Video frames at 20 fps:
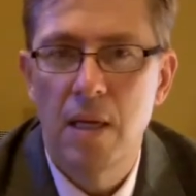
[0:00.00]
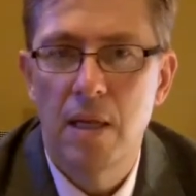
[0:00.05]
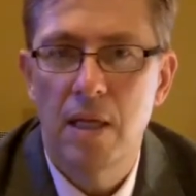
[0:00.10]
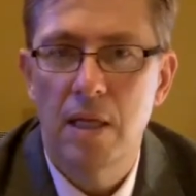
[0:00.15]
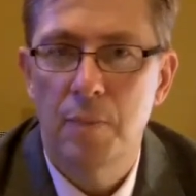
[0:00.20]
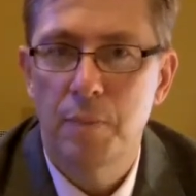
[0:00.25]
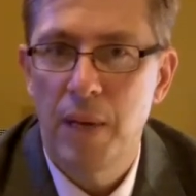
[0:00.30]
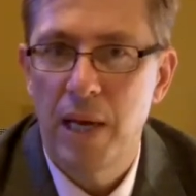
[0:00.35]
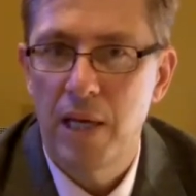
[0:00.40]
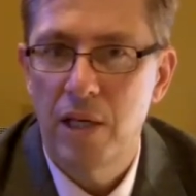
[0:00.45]

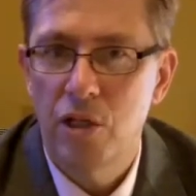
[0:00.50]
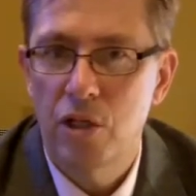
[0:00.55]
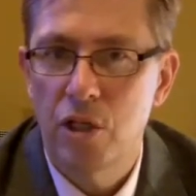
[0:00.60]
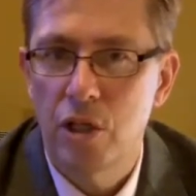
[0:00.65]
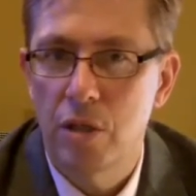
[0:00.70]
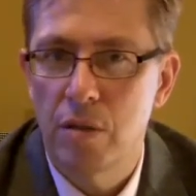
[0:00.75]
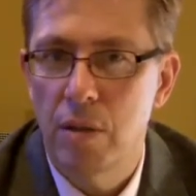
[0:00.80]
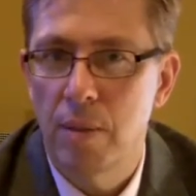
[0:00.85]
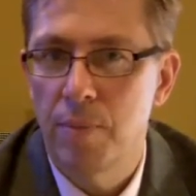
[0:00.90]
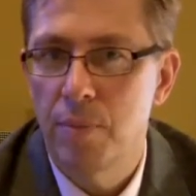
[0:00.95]
This past
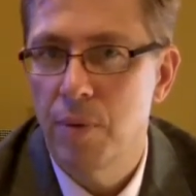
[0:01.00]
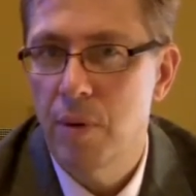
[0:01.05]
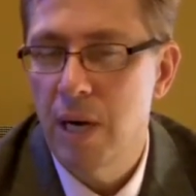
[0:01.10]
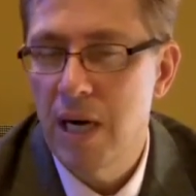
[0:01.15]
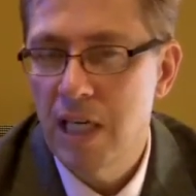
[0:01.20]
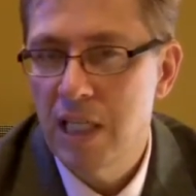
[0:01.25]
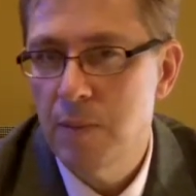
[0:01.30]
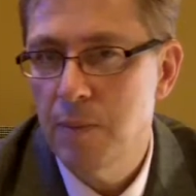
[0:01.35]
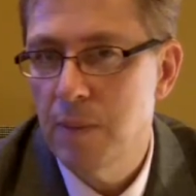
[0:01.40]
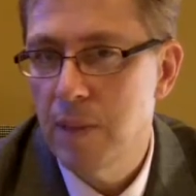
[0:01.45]
year,
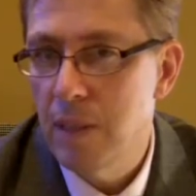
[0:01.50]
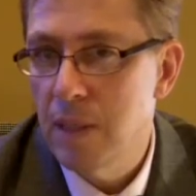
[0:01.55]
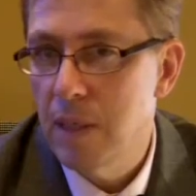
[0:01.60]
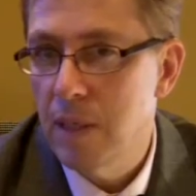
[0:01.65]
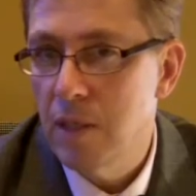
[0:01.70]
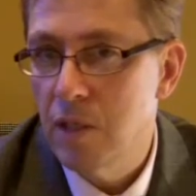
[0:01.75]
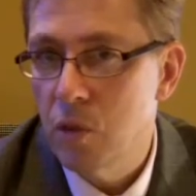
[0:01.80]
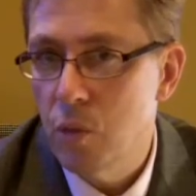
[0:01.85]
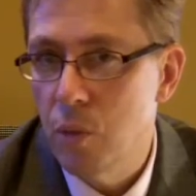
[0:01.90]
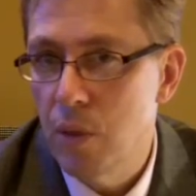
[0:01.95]

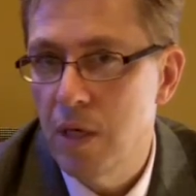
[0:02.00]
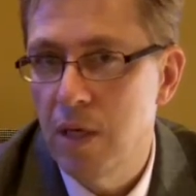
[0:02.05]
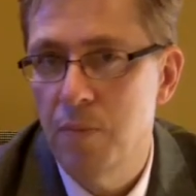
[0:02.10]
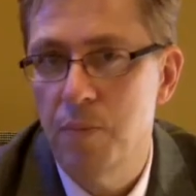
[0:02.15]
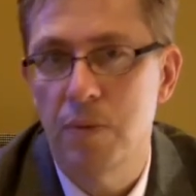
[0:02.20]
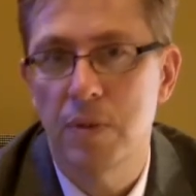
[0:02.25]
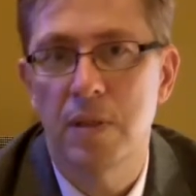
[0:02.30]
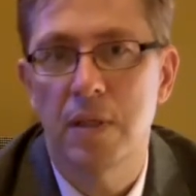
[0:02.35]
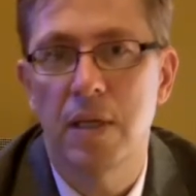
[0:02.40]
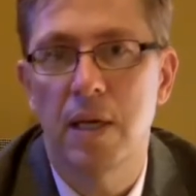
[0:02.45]
approximately
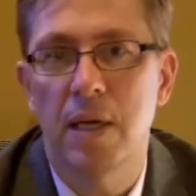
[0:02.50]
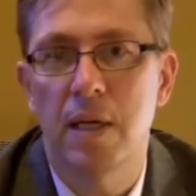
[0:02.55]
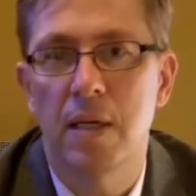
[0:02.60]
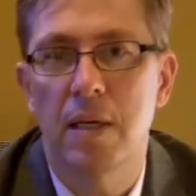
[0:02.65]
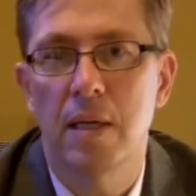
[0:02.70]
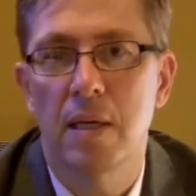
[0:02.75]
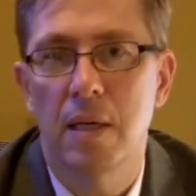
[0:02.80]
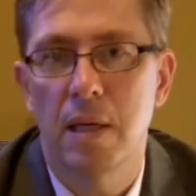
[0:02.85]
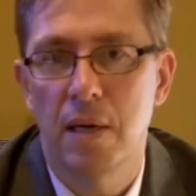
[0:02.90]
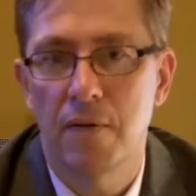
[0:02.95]
20%
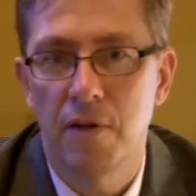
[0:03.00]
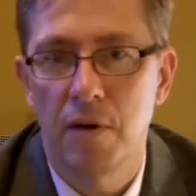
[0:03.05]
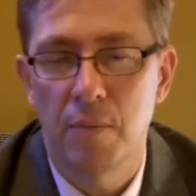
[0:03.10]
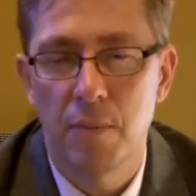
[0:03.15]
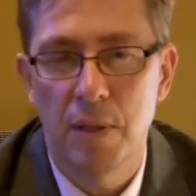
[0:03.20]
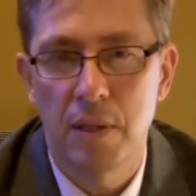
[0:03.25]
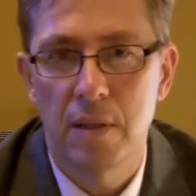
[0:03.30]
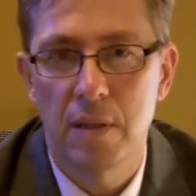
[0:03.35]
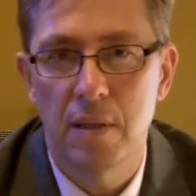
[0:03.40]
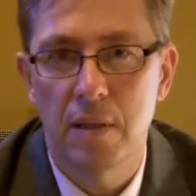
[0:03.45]
of our
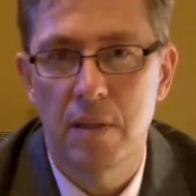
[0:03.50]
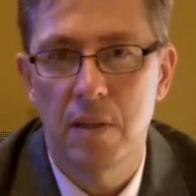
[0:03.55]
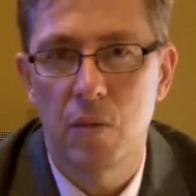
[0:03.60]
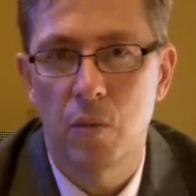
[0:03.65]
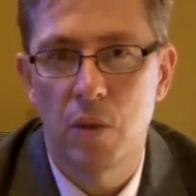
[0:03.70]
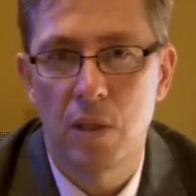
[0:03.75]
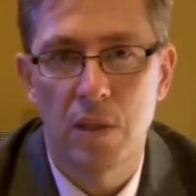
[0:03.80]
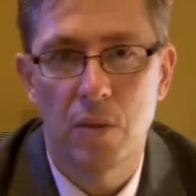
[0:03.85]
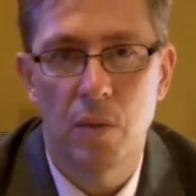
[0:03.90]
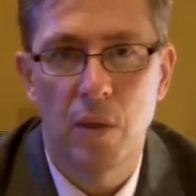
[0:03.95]
business
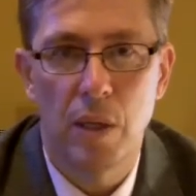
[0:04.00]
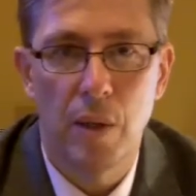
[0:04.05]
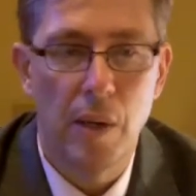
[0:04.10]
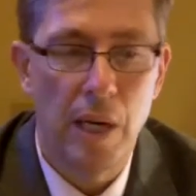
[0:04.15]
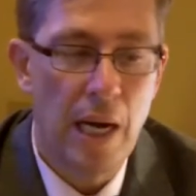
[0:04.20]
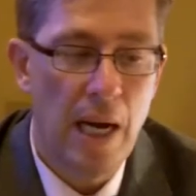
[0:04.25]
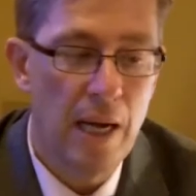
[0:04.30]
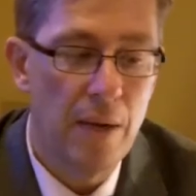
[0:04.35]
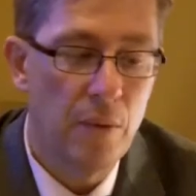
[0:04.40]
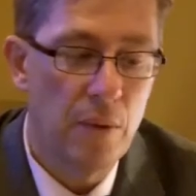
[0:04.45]
was
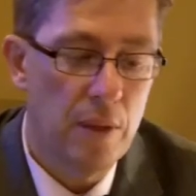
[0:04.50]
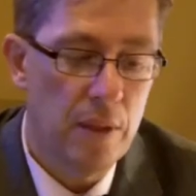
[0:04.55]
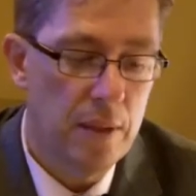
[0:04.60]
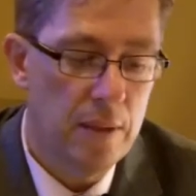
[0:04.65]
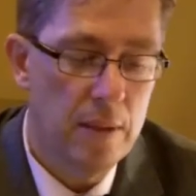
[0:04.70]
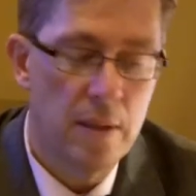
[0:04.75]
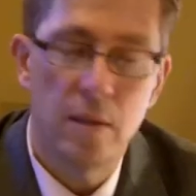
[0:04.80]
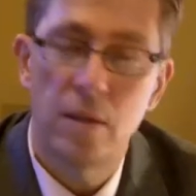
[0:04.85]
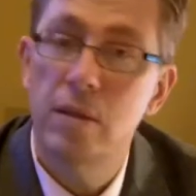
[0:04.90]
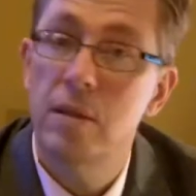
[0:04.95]
what I would
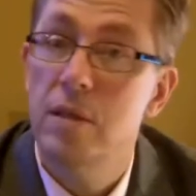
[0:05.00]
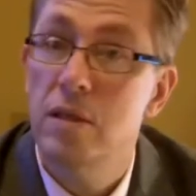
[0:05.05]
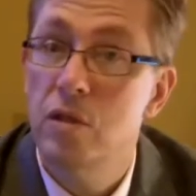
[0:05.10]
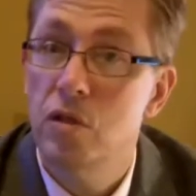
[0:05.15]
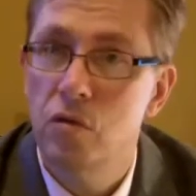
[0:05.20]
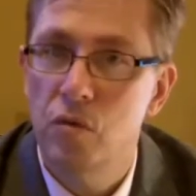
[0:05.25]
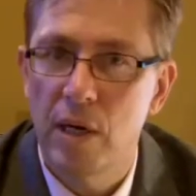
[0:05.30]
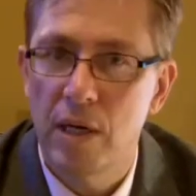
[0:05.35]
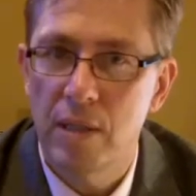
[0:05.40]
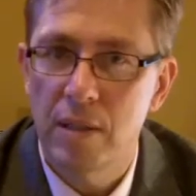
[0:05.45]
consider
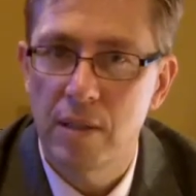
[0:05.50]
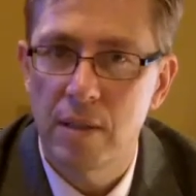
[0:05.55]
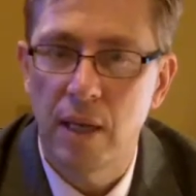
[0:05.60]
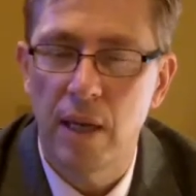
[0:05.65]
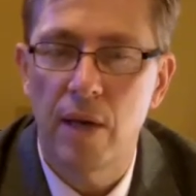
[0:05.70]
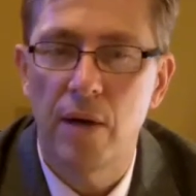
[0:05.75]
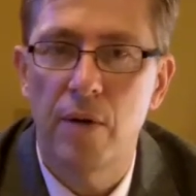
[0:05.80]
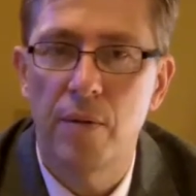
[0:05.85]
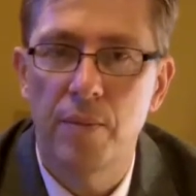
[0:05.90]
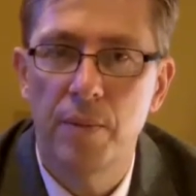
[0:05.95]
distressed
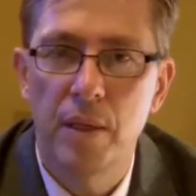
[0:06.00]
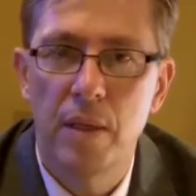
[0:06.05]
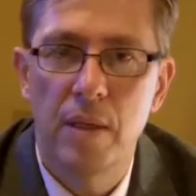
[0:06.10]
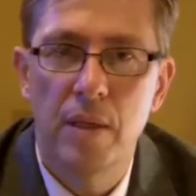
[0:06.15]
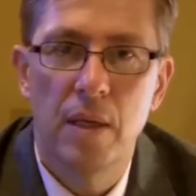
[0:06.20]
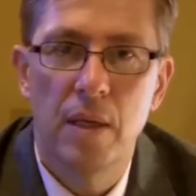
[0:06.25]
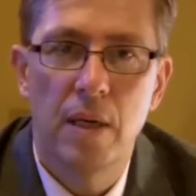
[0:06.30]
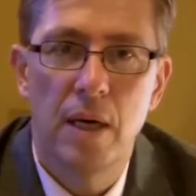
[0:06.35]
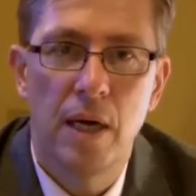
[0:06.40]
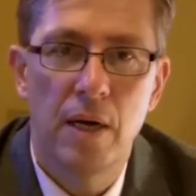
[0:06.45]
sale,
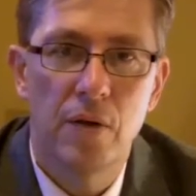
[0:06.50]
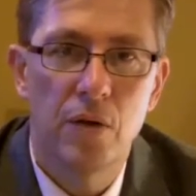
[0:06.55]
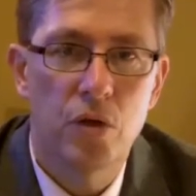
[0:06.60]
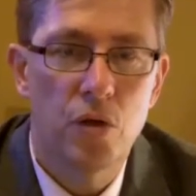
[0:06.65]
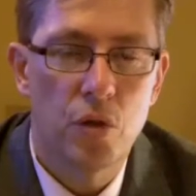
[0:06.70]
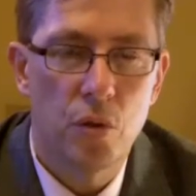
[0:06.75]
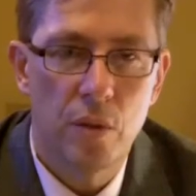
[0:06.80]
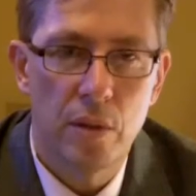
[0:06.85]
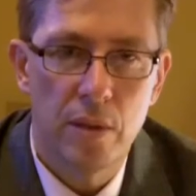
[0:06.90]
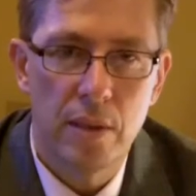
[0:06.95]
either
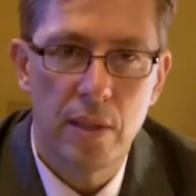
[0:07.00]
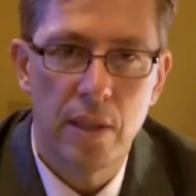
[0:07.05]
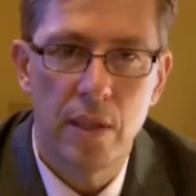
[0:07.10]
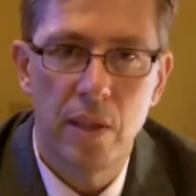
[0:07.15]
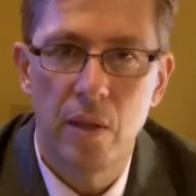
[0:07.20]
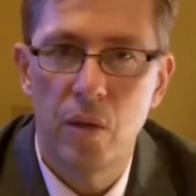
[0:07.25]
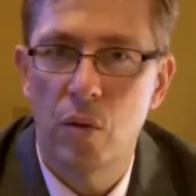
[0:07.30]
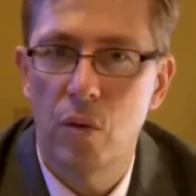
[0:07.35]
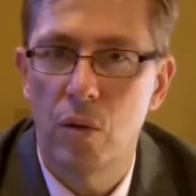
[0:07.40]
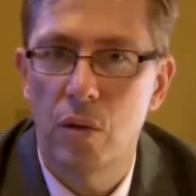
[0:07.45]
short
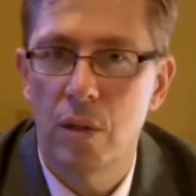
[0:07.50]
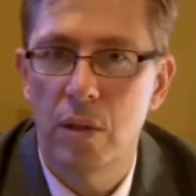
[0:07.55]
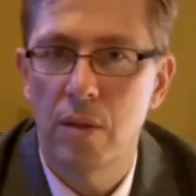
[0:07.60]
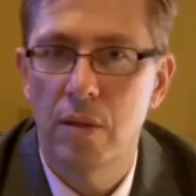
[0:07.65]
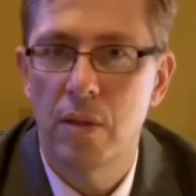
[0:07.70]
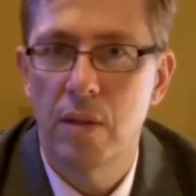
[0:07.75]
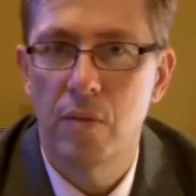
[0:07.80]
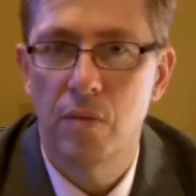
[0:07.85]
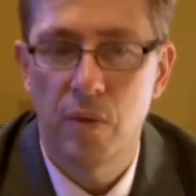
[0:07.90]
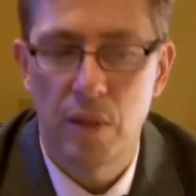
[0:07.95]
sale
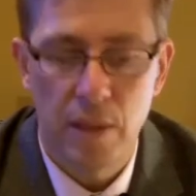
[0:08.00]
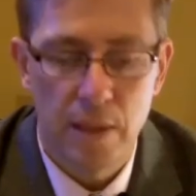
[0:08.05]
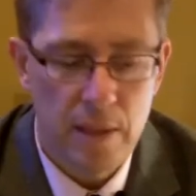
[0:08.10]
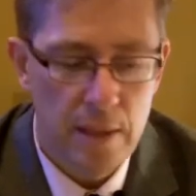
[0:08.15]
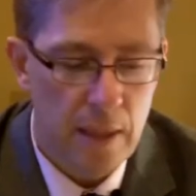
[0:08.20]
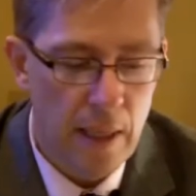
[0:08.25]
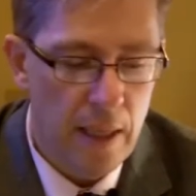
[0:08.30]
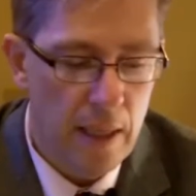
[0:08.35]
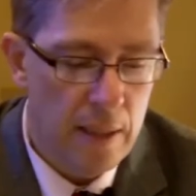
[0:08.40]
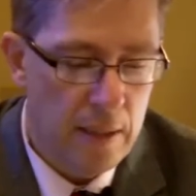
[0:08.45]
or real
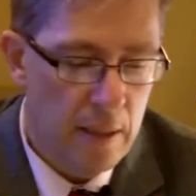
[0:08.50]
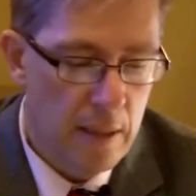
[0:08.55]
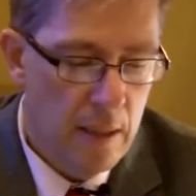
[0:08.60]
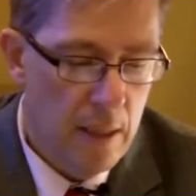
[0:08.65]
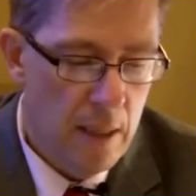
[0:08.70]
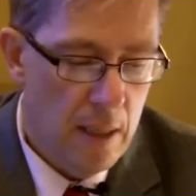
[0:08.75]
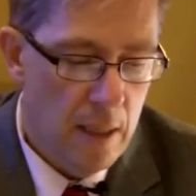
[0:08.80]
estate.